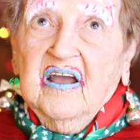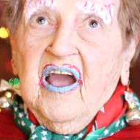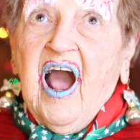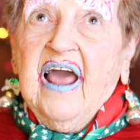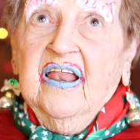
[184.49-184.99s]

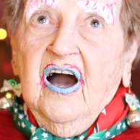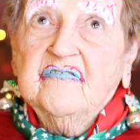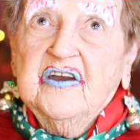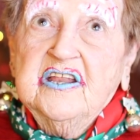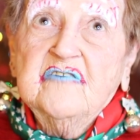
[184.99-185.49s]
I
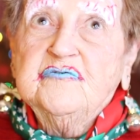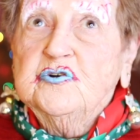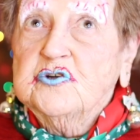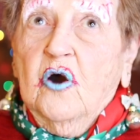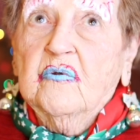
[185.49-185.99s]
love it. And if
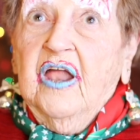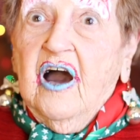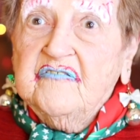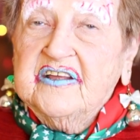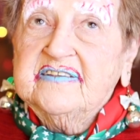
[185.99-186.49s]
you don't
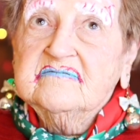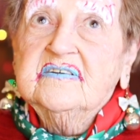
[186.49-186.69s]
love it,